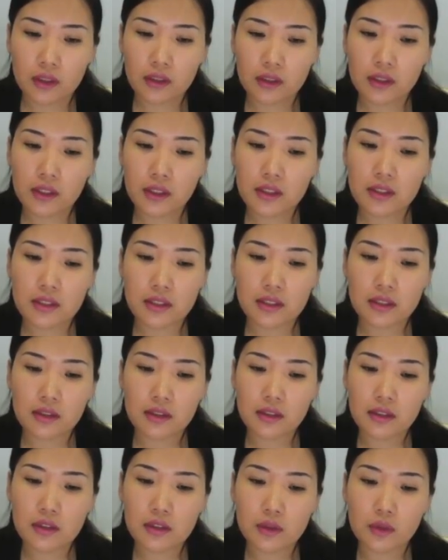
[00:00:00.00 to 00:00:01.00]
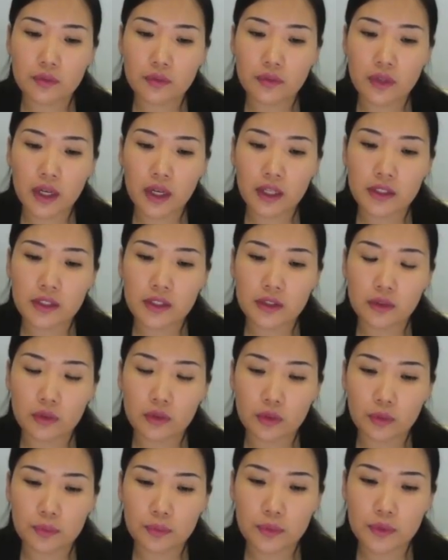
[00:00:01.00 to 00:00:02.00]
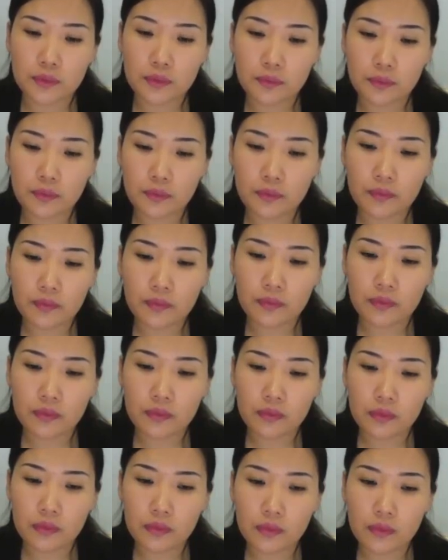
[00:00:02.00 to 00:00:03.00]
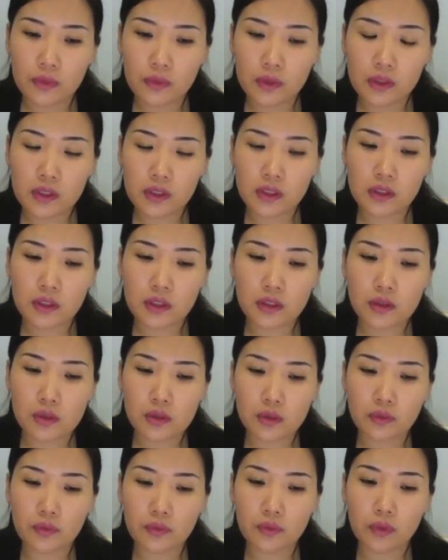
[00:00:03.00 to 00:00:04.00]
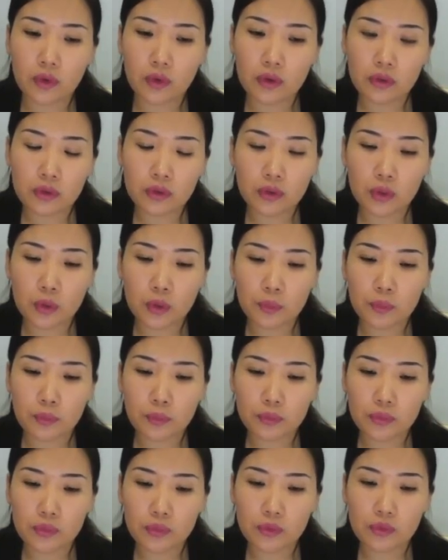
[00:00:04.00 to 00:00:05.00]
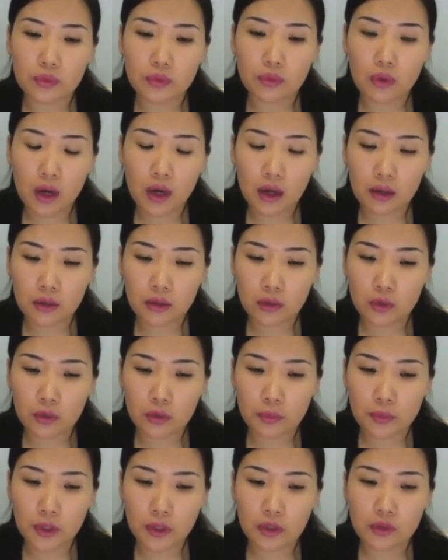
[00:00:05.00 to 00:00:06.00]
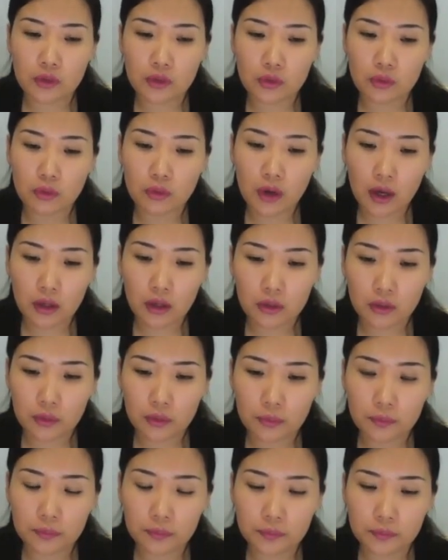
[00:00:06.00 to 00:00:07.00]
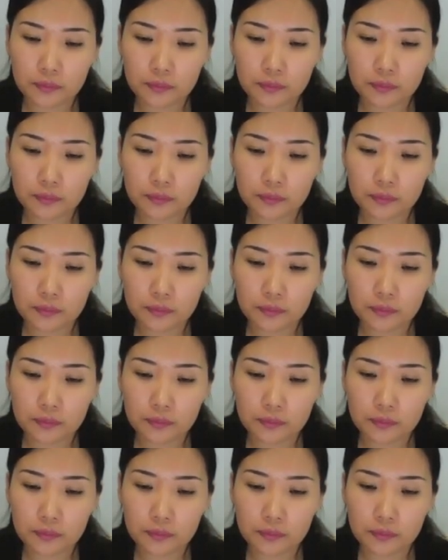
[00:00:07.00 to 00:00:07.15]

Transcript: The next, syntax of writing loops. Syntax of for loop, while loop, and do while loop.